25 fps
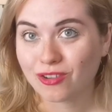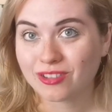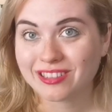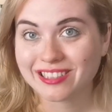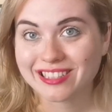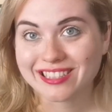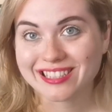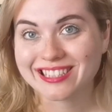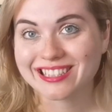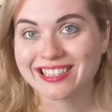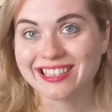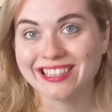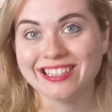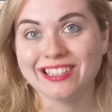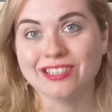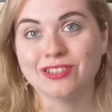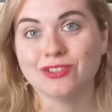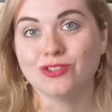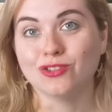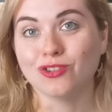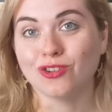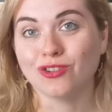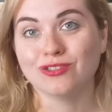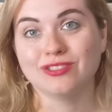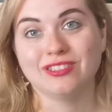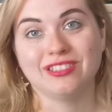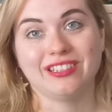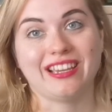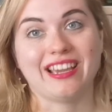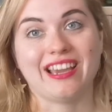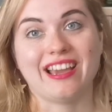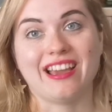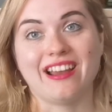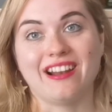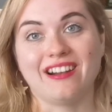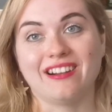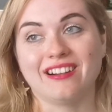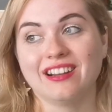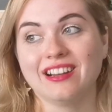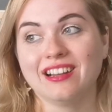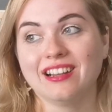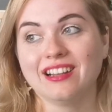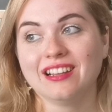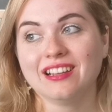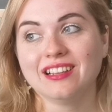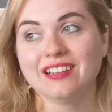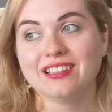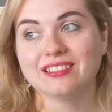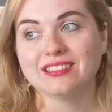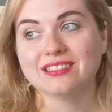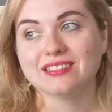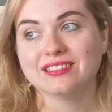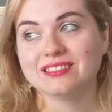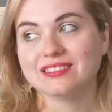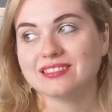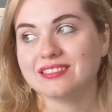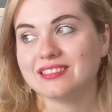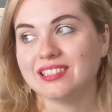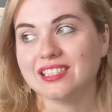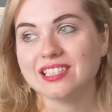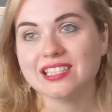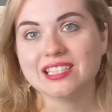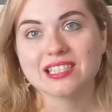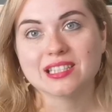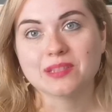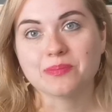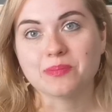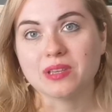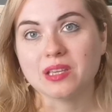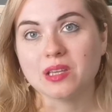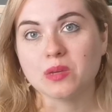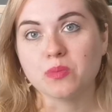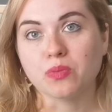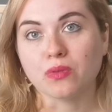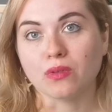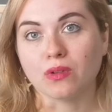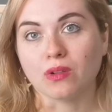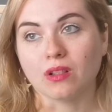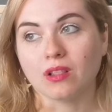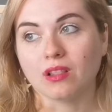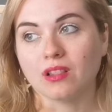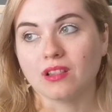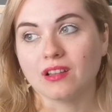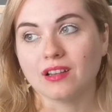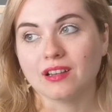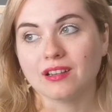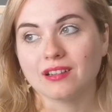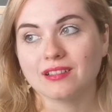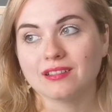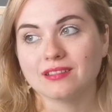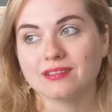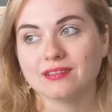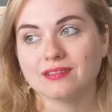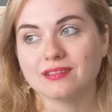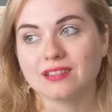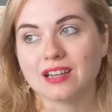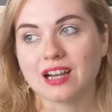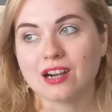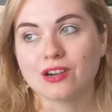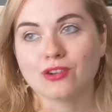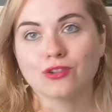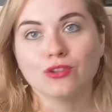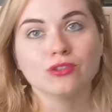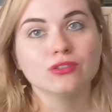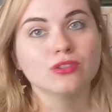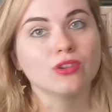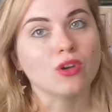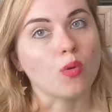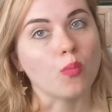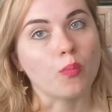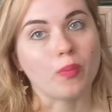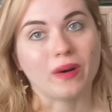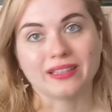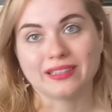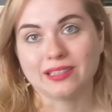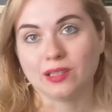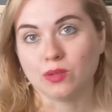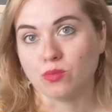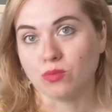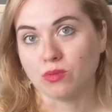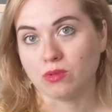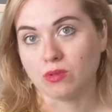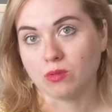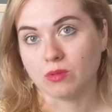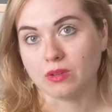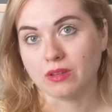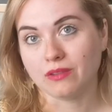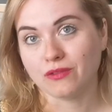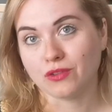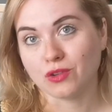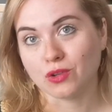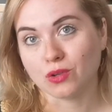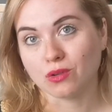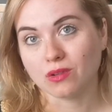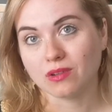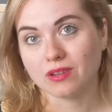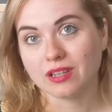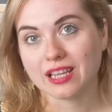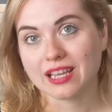Honestly, don't care. These people are not compatible with you.